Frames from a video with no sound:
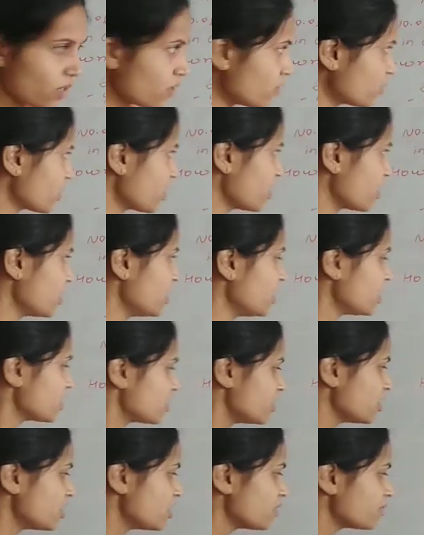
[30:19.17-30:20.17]

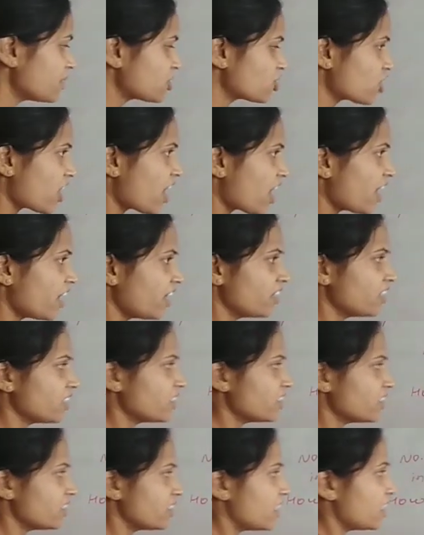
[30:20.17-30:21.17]
Okay, this much card
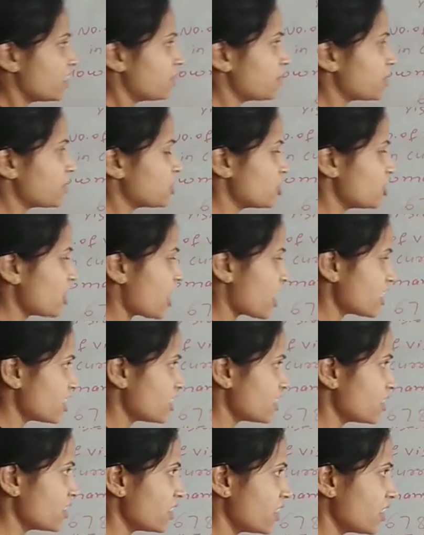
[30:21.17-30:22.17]
the machine has,
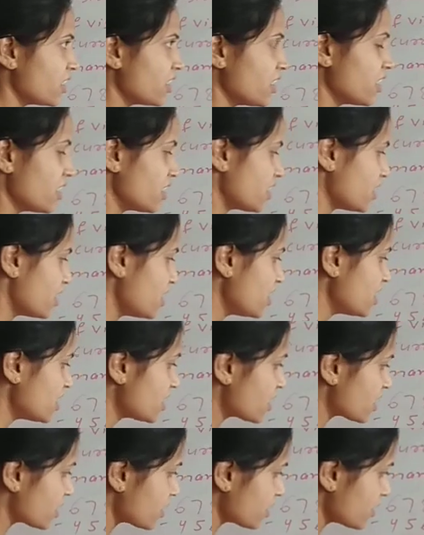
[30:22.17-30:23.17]
this
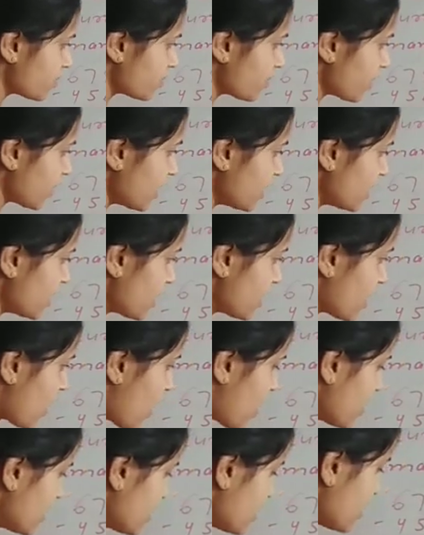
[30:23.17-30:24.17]
many
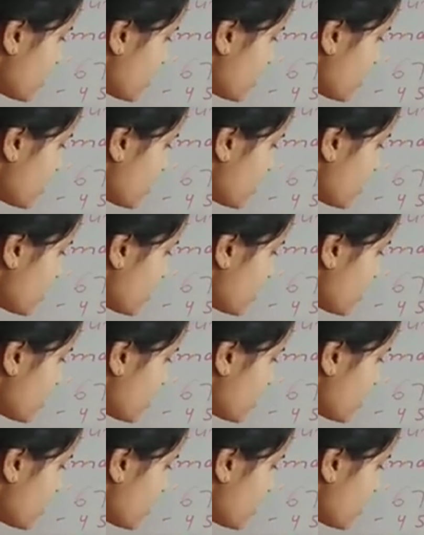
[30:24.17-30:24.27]
cards the